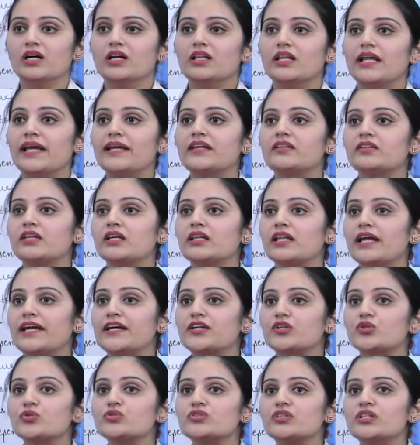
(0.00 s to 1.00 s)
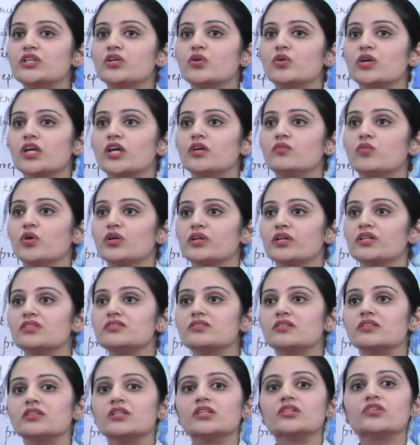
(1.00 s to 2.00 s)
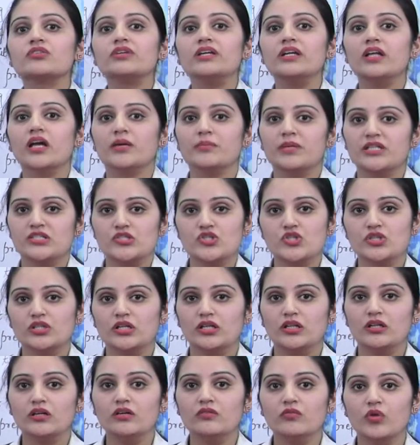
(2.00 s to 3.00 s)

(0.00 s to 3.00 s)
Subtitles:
Like they like to see, okay, what is in the 3-dimensional,